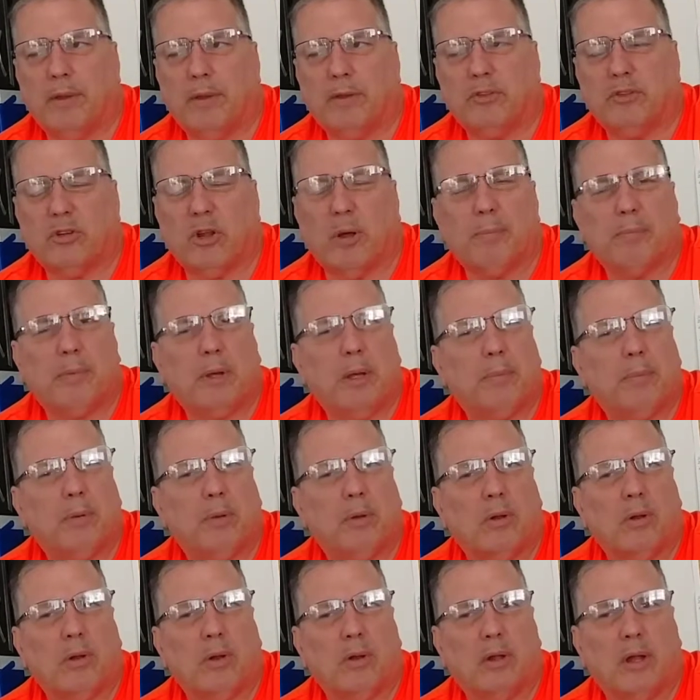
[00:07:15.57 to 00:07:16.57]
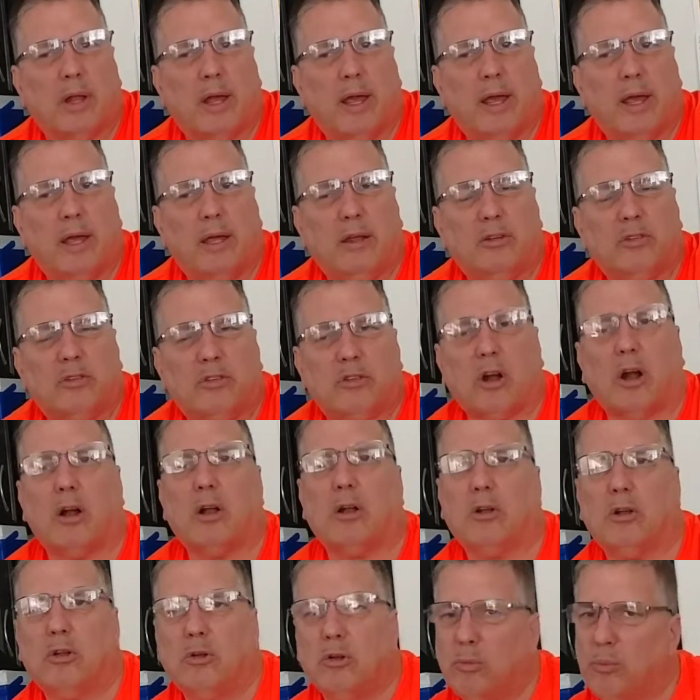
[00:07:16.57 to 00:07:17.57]
Some people, they
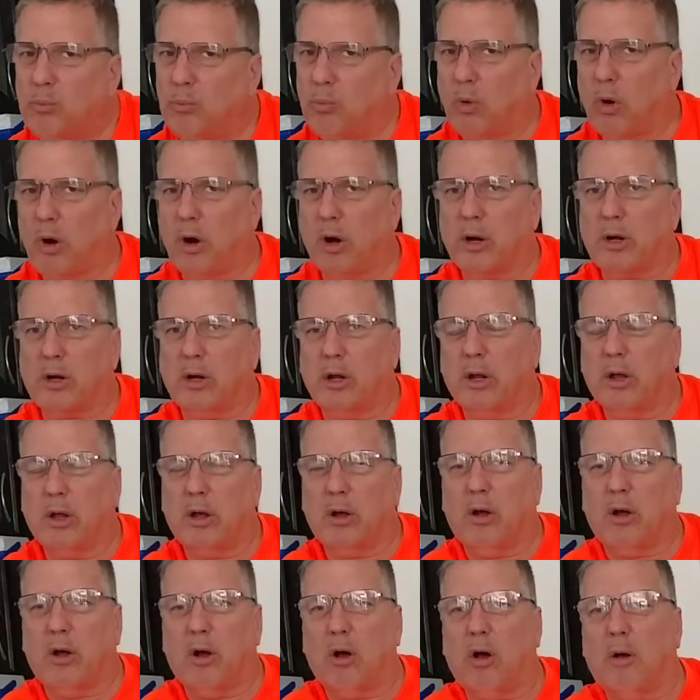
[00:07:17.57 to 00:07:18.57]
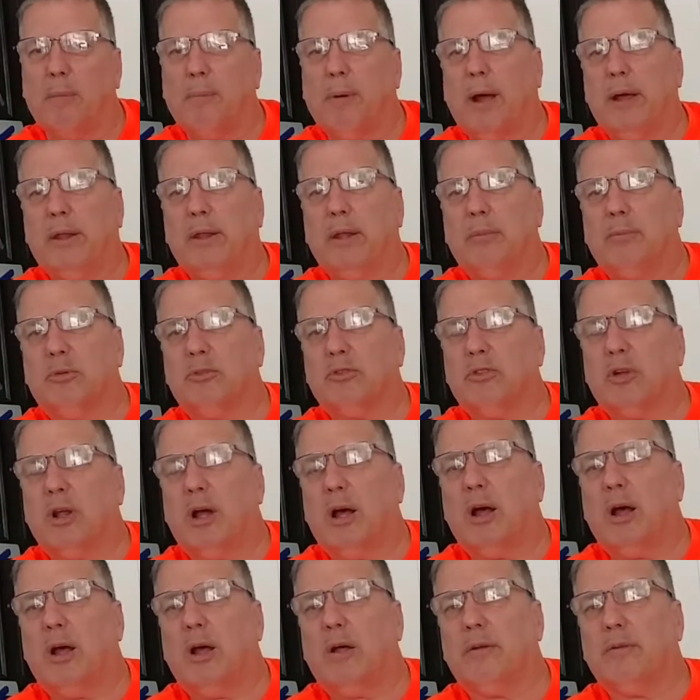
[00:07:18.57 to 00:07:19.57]
started to work all by
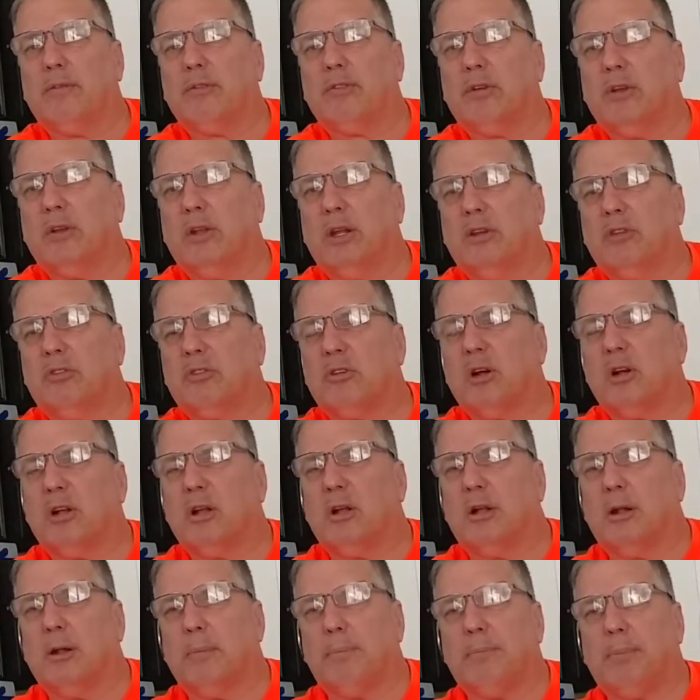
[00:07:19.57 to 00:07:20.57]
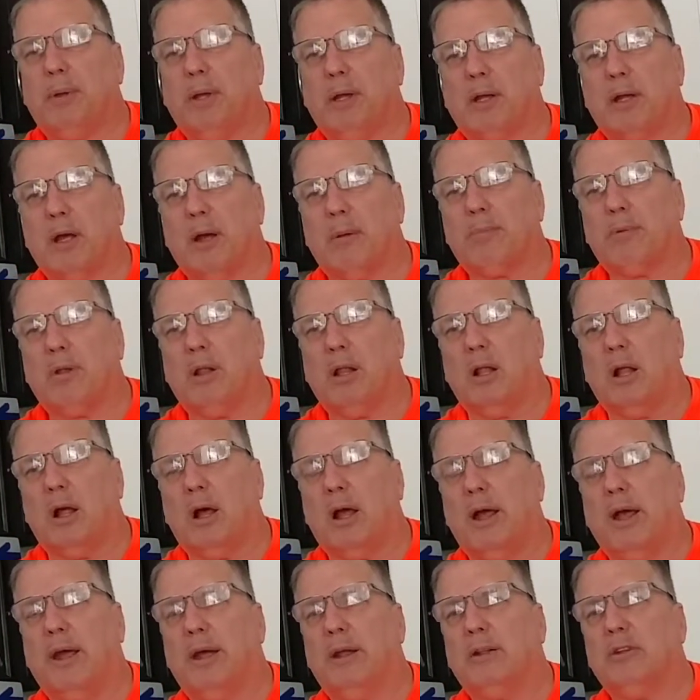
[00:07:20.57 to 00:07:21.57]
themselves and they started to pick up
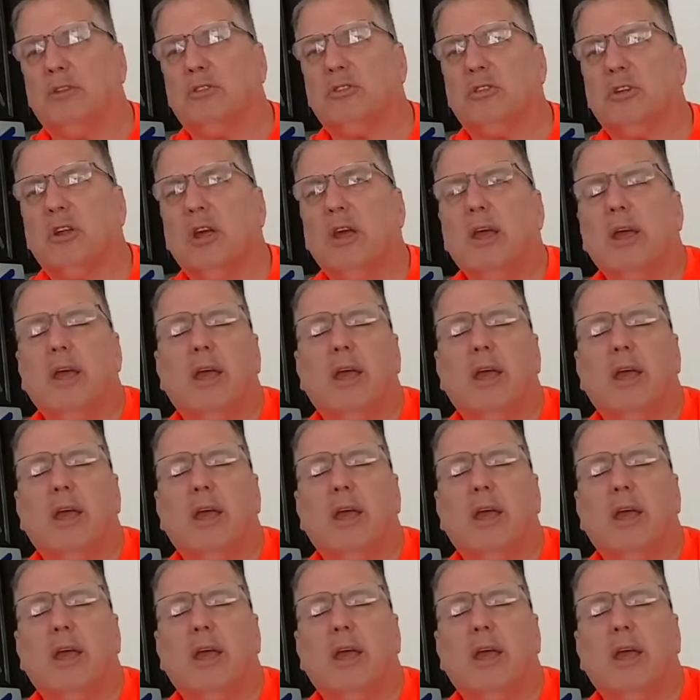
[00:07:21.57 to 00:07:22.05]
clients.